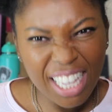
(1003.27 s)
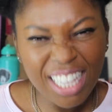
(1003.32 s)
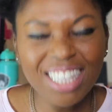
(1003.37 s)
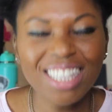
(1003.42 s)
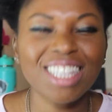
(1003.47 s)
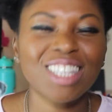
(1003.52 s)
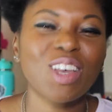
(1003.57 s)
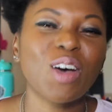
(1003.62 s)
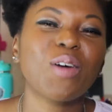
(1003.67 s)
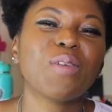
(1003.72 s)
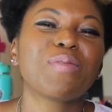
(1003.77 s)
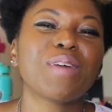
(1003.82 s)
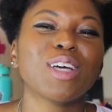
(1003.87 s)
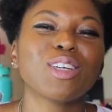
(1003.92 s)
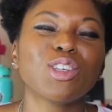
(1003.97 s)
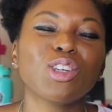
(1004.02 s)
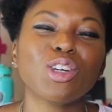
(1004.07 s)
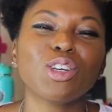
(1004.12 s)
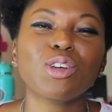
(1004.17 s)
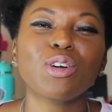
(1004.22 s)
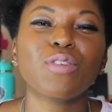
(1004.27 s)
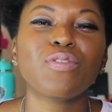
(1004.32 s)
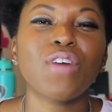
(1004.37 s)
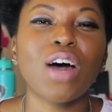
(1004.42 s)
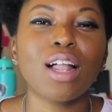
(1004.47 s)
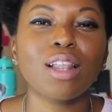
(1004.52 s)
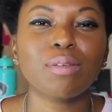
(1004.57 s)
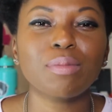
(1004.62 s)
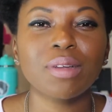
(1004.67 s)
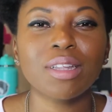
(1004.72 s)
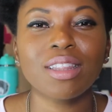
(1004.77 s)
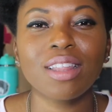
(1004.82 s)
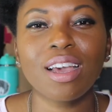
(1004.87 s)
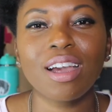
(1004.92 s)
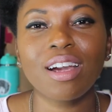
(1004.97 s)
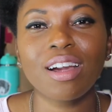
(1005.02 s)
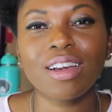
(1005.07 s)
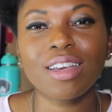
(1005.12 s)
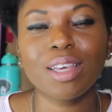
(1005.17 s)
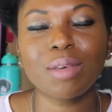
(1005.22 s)
So make sure you follow me
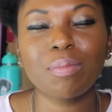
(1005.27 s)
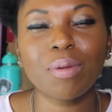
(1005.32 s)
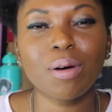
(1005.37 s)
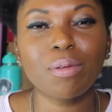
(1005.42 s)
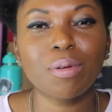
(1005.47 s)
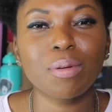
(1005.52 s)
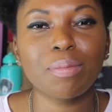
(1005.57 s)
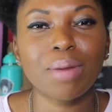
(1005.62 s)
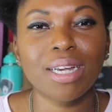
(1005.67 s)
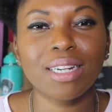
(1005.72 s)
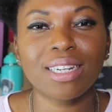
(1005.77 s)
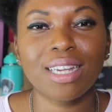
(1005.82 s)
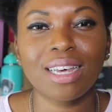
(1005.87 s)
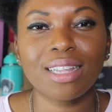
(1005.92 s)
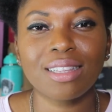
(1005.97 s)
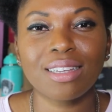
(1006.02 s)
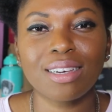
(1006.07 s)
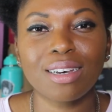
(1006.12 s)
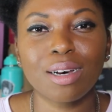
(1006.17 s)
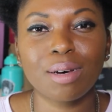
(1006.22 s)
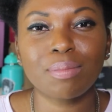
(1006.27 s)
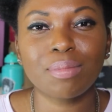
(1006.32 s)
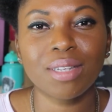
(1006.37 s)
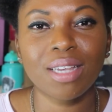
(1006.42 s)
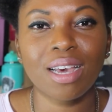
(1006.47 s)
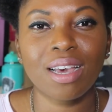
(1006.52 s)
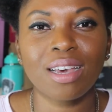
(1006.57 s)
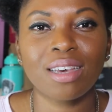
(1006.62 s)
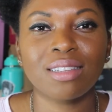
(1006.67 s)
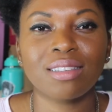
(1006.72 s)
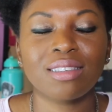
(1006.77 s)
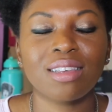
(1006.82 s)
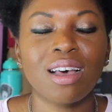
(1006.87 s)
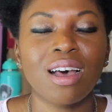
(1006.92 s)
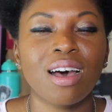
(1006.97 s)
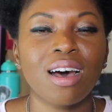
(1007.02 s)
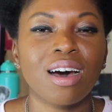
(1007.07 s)
there, keep up with my daily updates,